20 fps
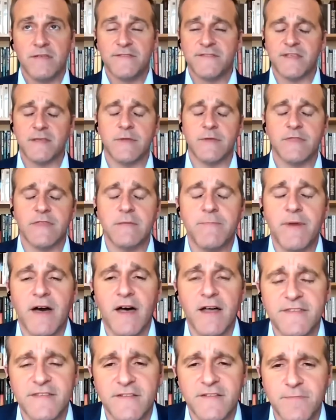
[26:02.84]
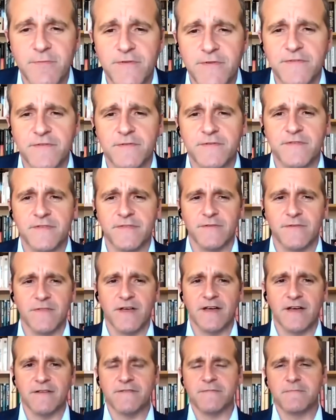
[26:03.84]
seemingly positive pursuits in their
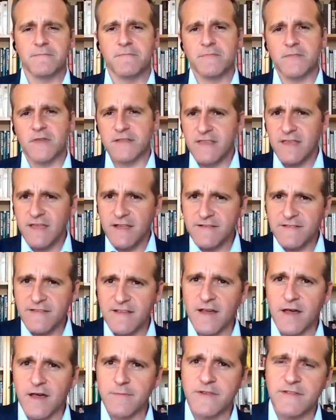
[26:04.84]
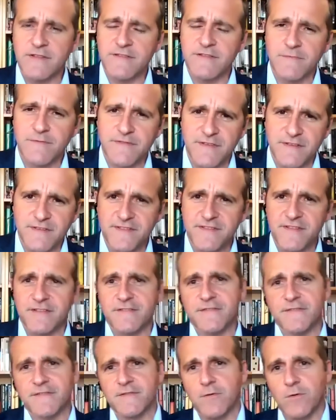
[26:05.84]
lives, like the anti-communist
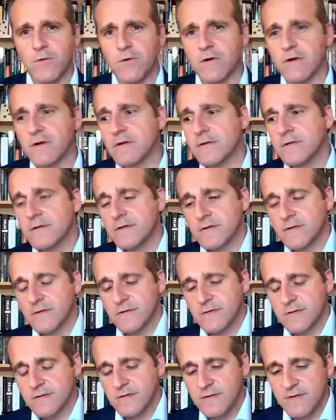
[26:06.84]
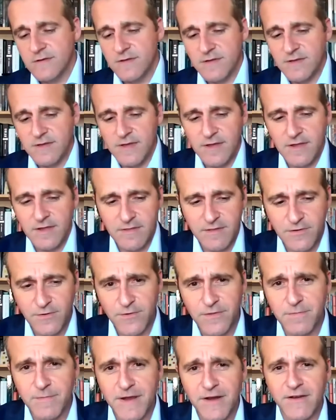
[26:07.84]
resistance, or in the
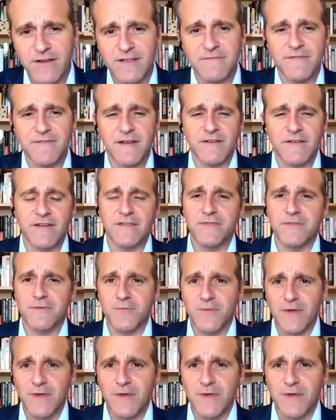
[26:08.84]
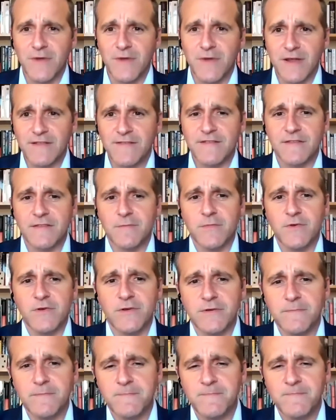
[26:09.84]
North American variant, the race to the
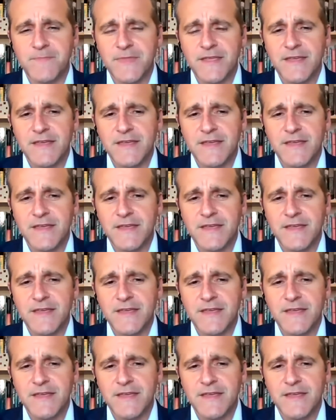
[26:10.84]
moon.